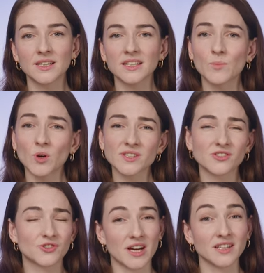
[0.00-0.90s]
it
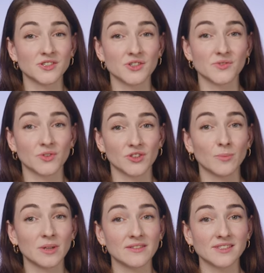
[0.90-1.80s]
poses challenges for
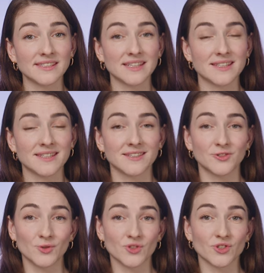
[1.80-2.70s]
top-level sites
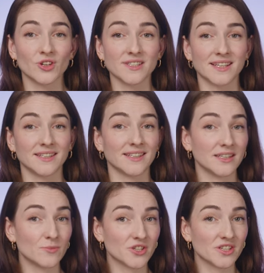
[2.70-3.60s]
that use cross-site
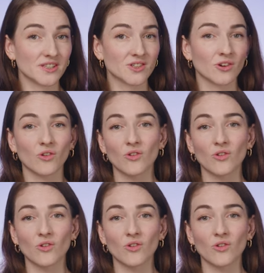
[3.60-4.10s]
images